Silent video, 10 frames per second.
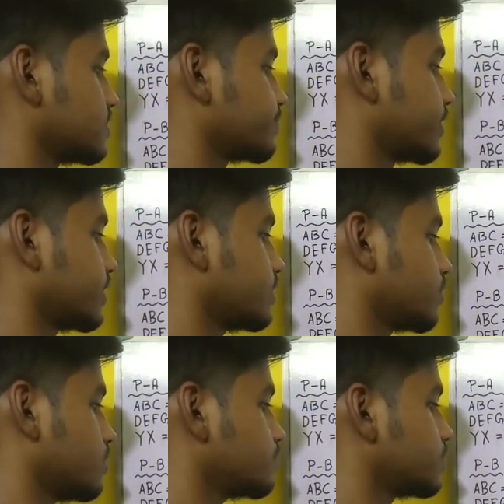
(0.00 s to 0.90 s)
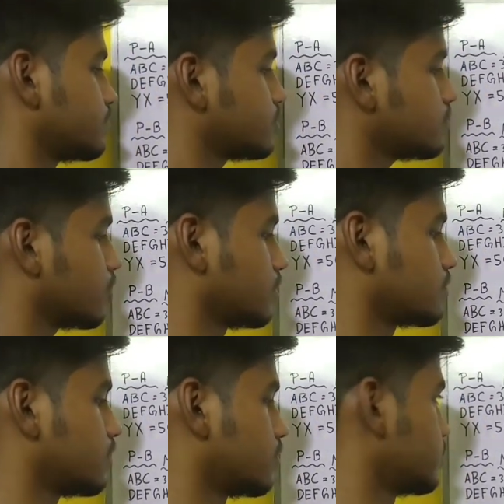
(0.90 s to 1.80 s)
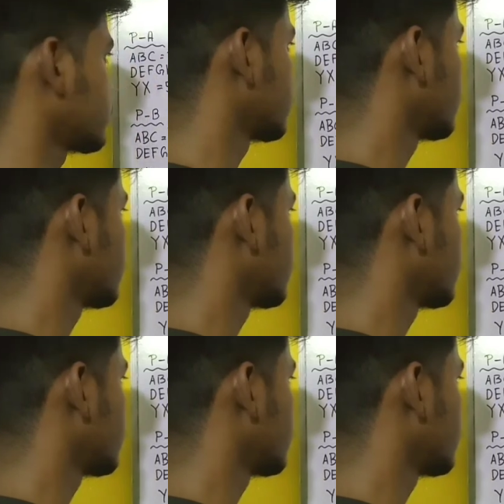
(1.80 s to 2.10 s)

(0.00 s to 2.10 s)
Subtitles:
is present on 50 molecular weight.